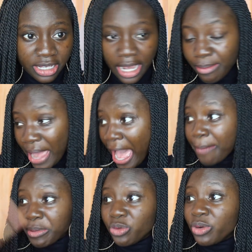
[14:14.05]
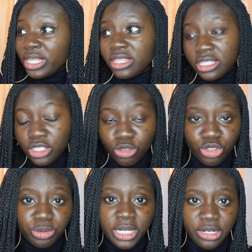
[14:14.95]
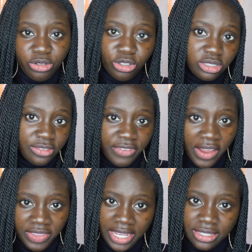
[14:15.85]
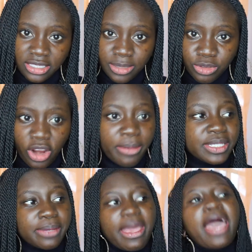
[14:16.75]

I'm happy when this YouTube channel goes to 5,000 subscribers. I'm